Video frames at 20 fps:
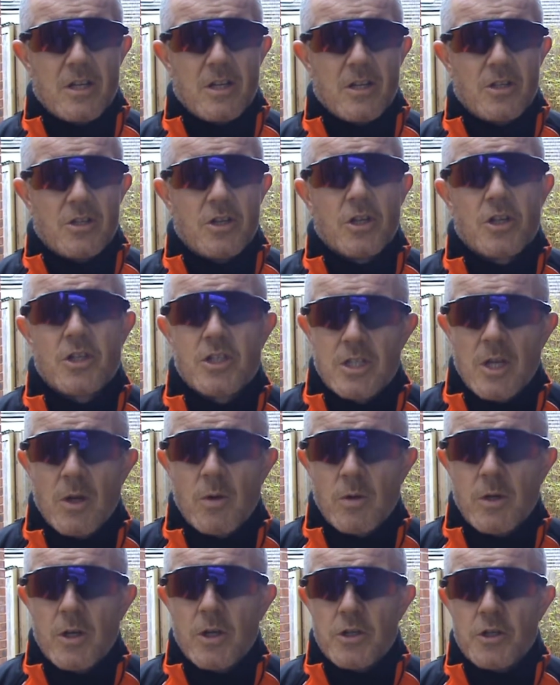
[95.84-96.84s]
just so
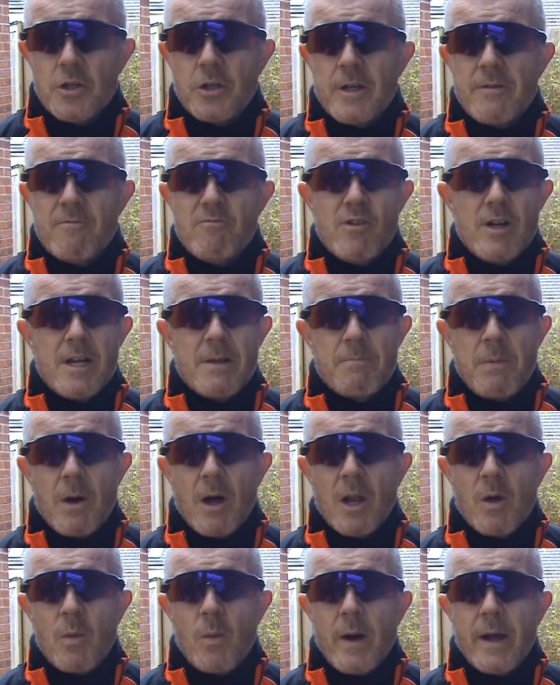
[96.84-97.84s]
good. You can really pull
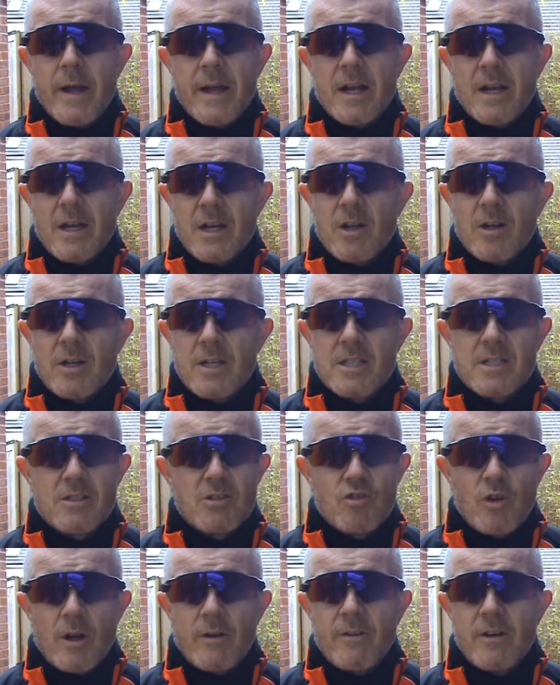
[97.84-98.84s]
away at lights,
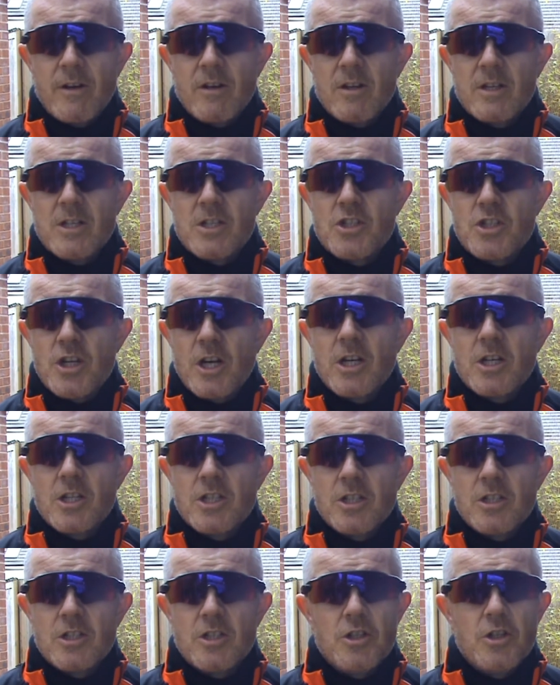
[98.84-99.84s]
traffic lights,
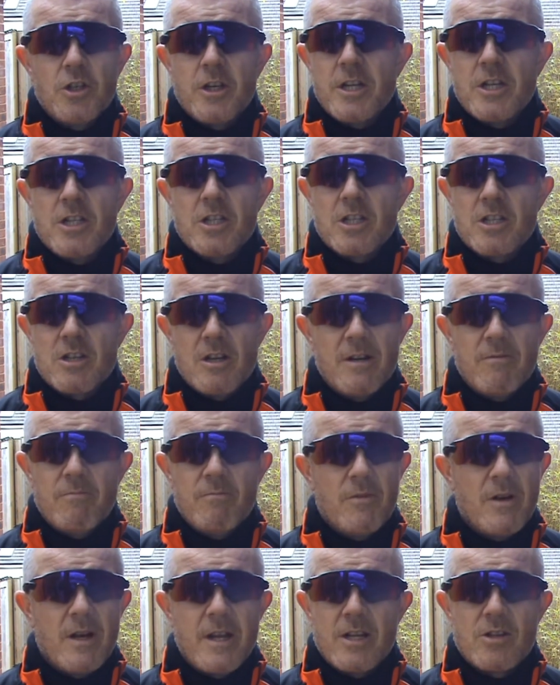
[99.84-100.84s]
junctions. You can just
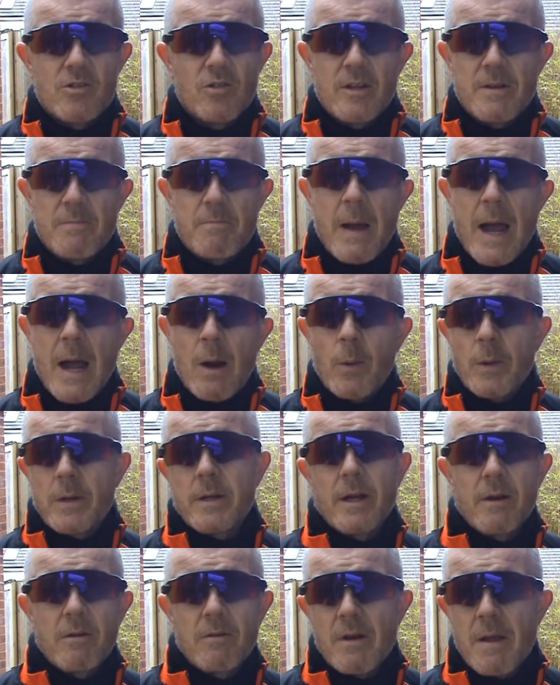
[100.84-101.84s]
literally power
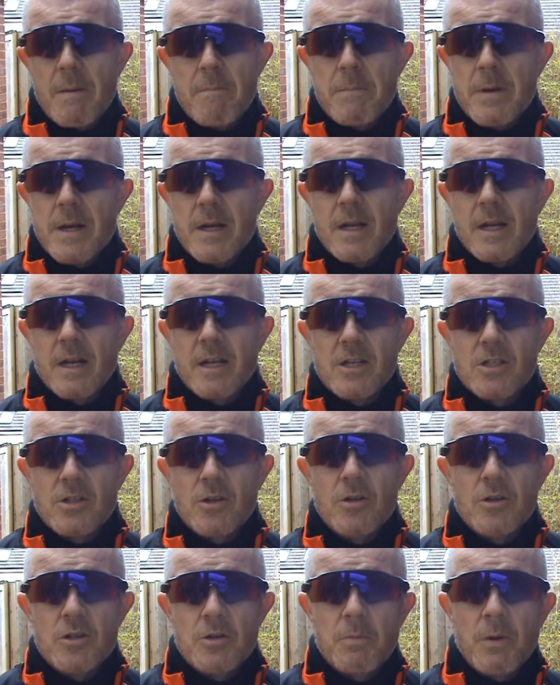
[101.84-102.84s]
down immediately. As soon
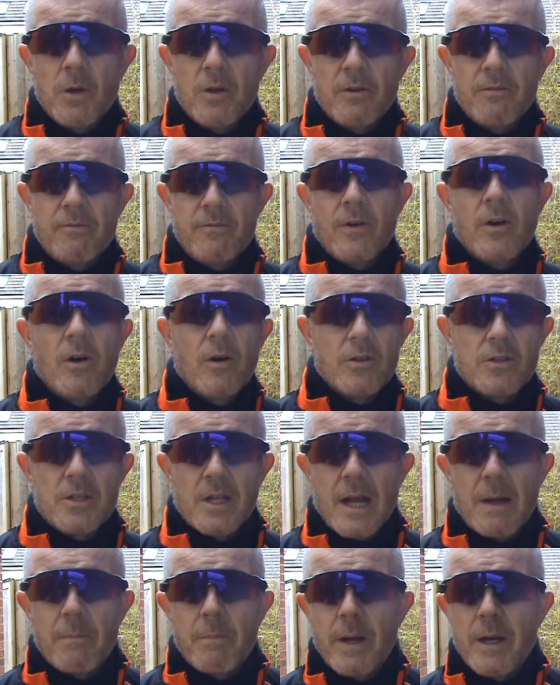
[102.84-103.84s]
as you put your foot onto
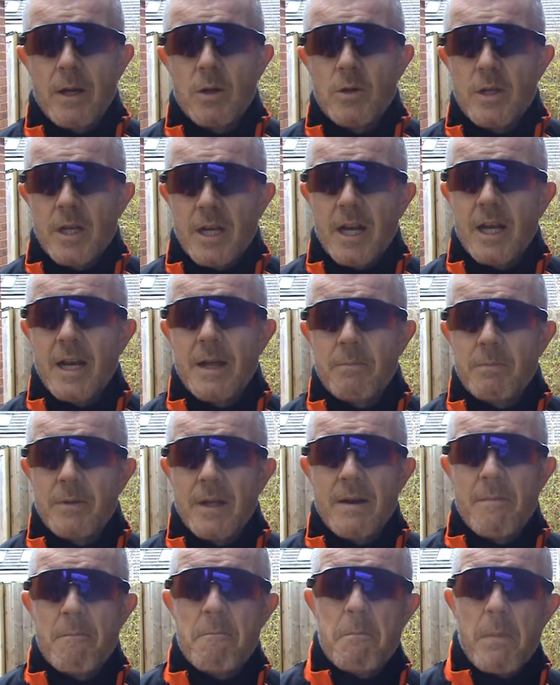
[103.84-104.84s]
that pedal, you're clipped
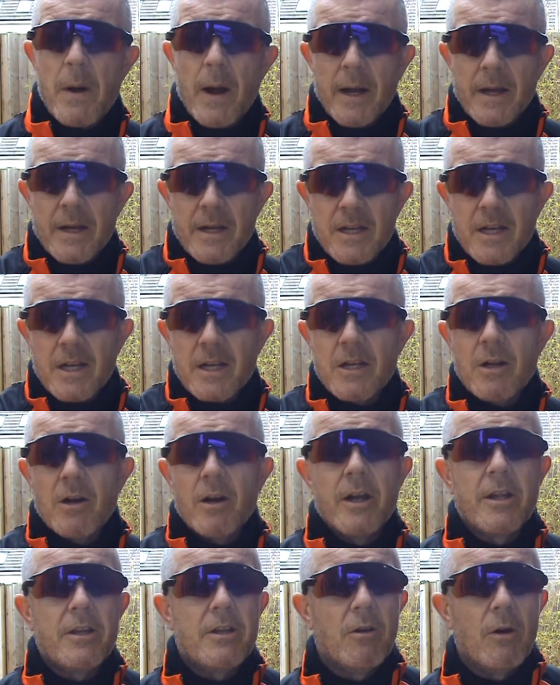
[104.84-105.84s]
in, bang,
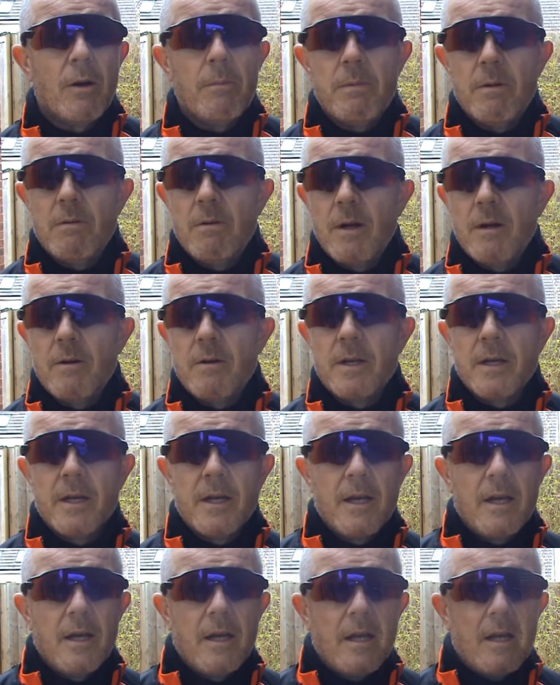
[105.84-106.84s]
and you're up the road.
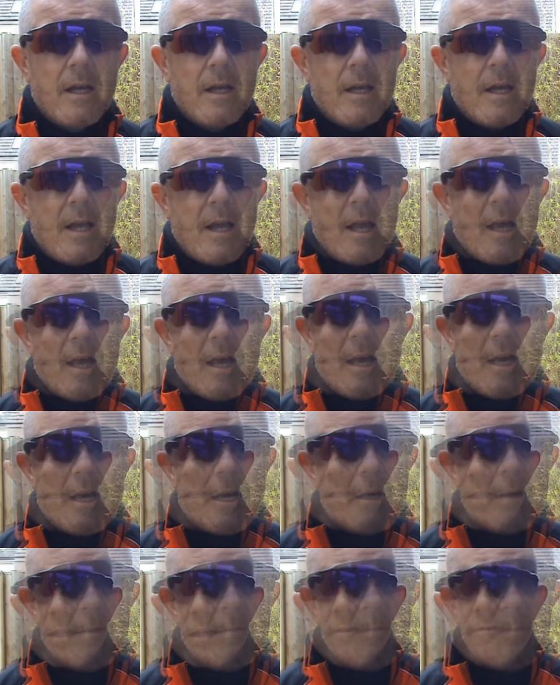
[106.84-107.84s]

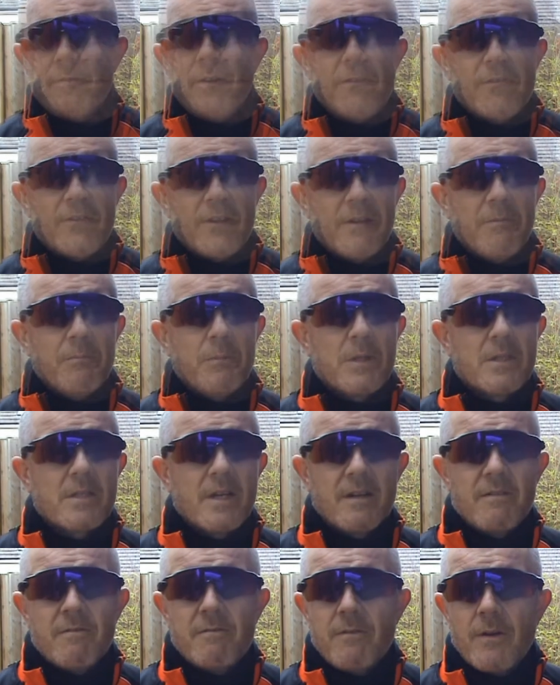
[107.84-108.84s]
There's a
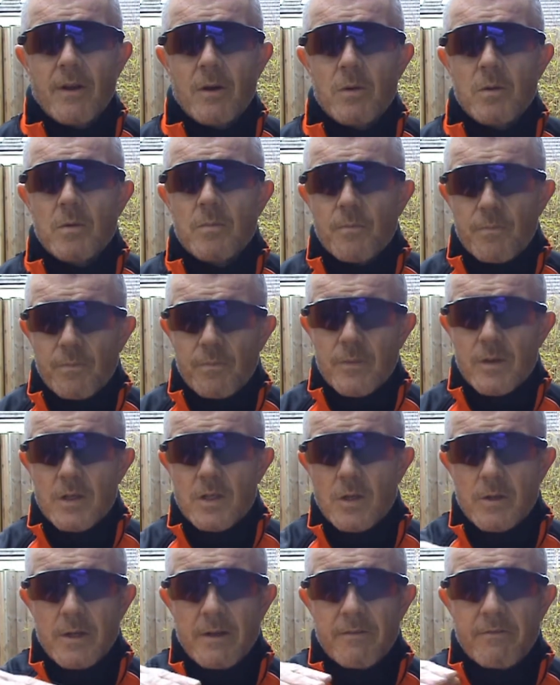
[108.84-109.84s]
15% float,
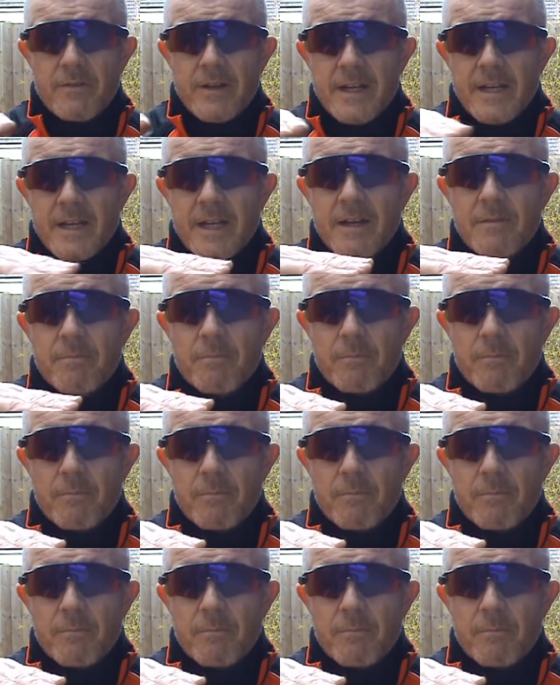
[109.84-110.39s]
so your feet can